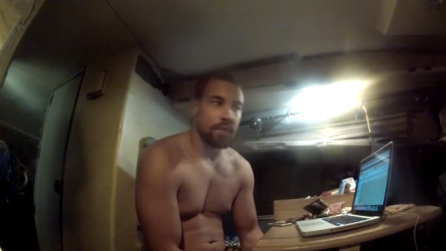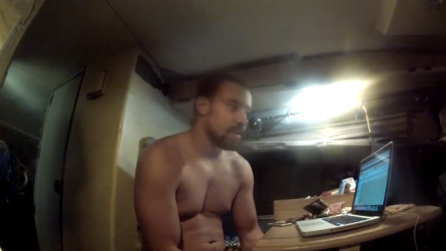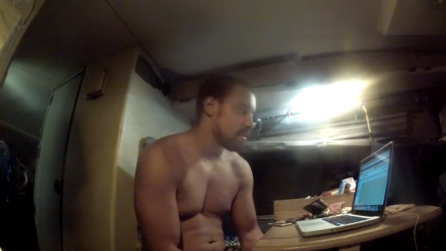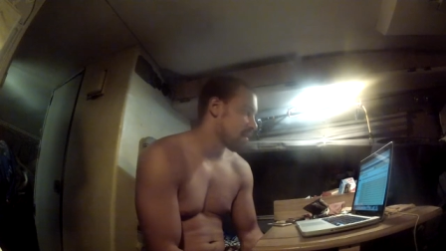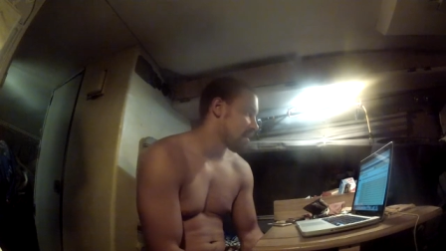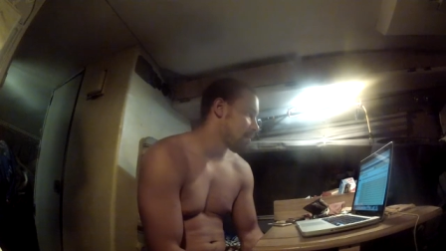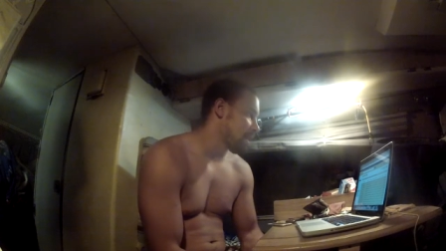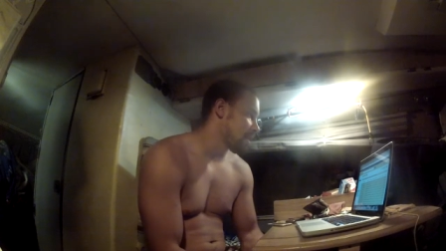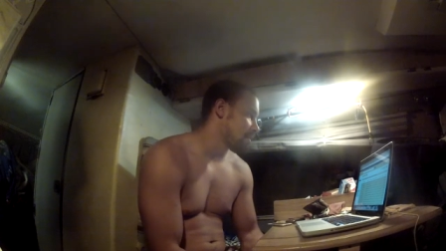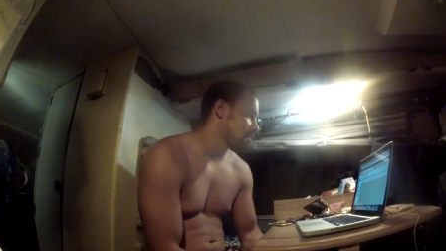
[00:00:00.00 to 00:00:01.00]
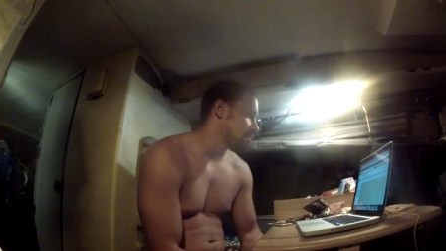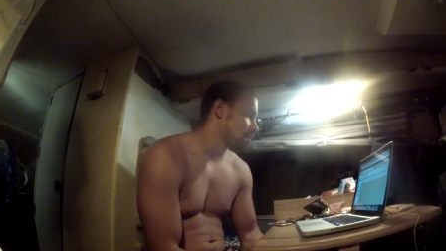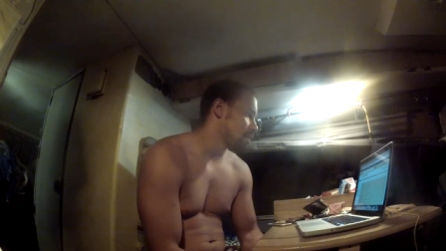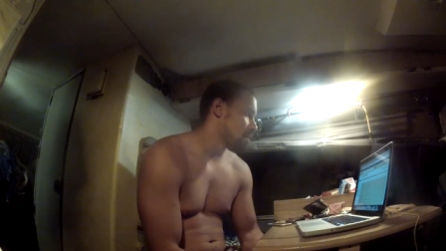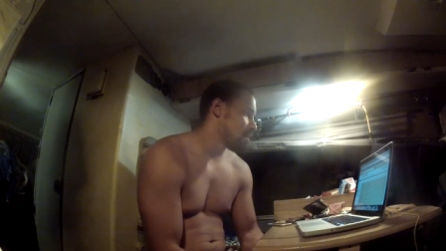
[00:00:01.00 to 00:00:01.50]
get the, get it painted.
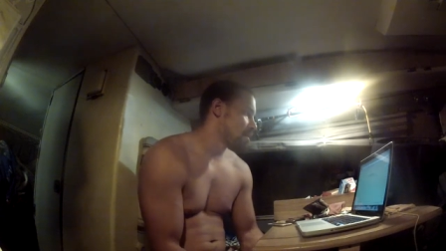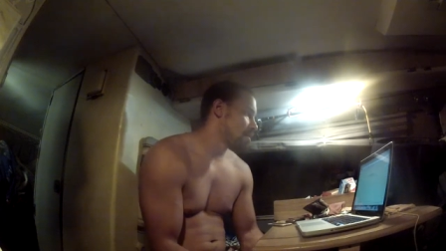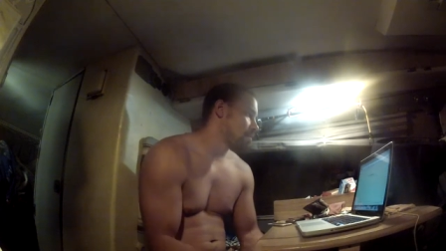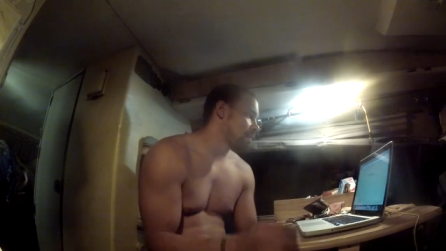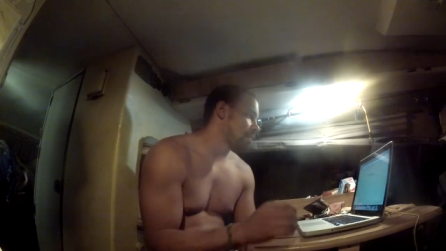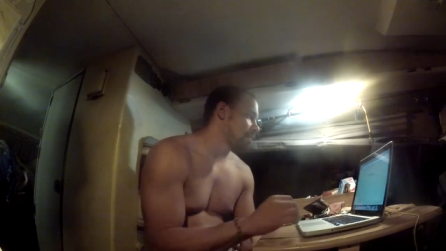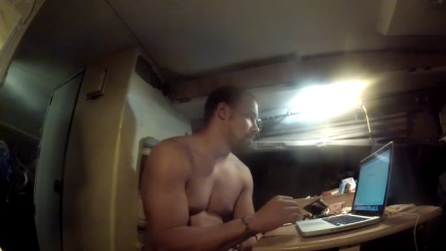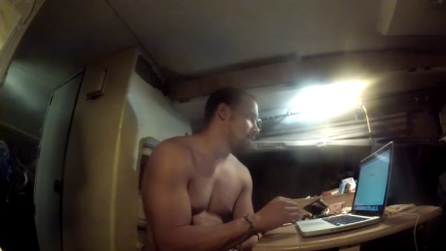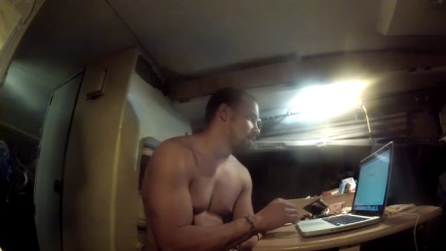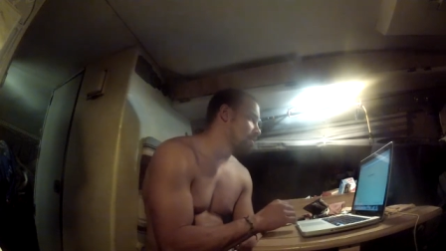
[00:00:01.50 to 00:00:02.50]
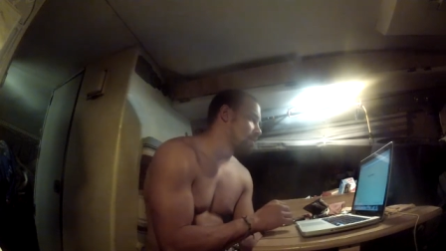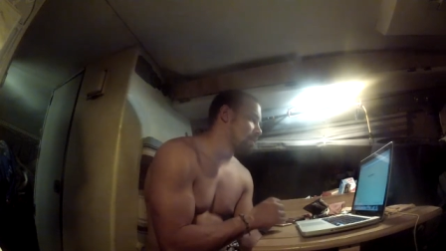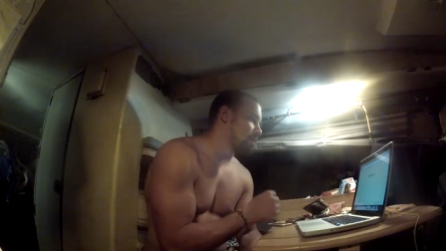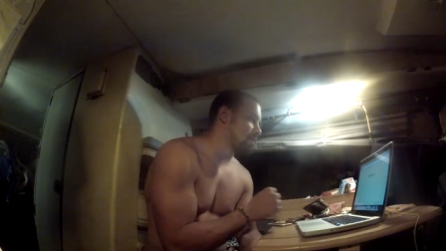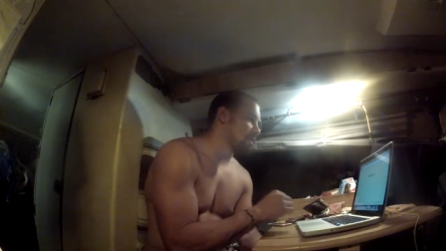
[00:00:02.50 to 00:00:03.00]
I'm going to be
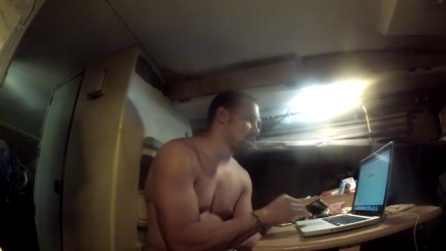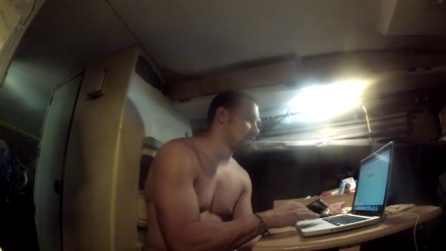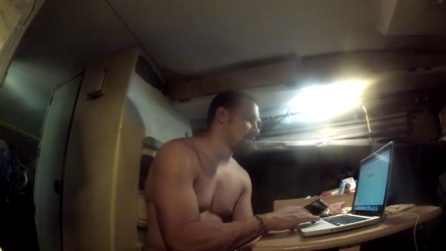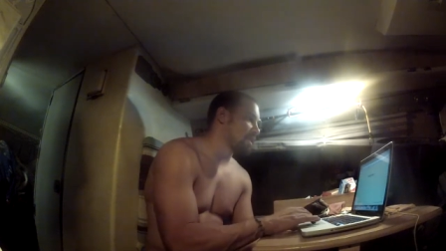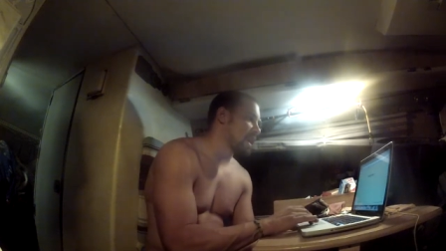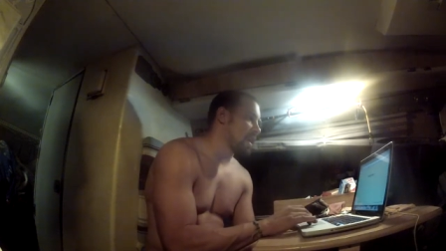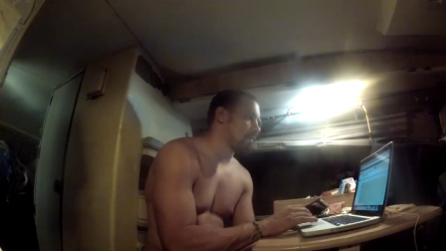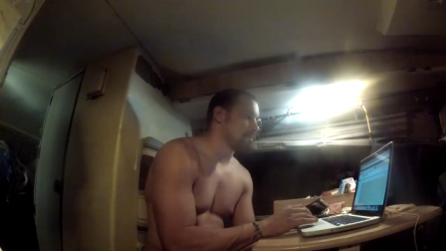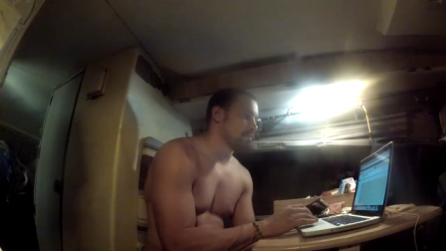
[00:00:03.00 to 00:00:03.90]
doing videos of that.